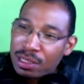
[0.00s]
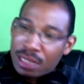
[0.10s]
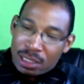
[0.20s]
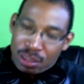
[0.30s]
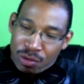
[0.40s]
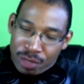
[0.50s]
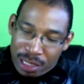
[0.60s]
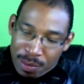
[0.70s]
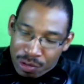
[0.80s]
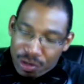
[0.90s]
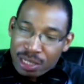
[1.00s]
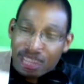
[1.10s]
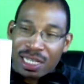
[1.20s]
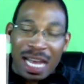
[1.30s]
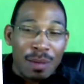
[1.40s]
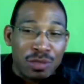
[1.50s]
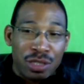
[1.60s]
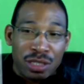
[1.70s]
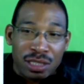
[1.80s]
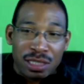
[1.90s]
but it says, Gorilla Gaming Crate,
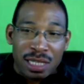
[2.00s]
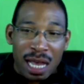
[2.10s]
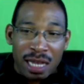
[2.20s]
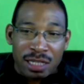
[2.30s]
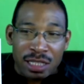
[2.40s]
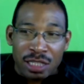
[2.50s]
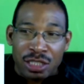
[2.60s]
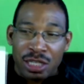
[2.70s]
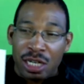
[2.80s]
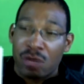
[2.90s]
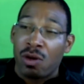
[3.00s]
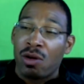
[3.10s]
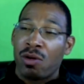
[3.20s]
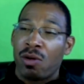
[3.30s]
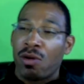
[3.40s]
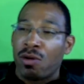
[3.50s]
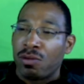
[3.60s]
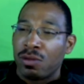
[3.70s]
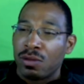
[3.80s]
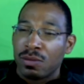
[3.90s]
capture, tag us, and share. Whoa, whoa, whoa,
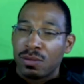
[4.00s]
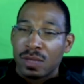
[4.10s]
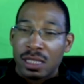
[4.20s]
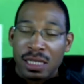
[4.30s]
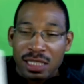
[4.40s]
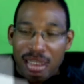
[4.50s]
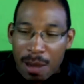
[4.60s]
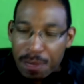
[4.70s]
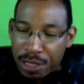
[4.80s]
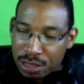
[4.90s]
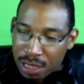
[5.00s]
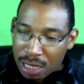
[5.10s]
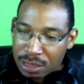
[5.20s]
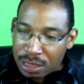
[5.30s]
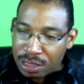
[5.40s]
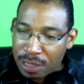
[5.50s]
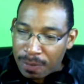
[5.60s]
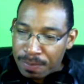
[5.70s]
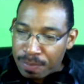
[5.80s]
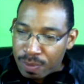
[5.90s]
whoa. There's a competition, guys. Check this
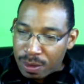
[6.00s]
out.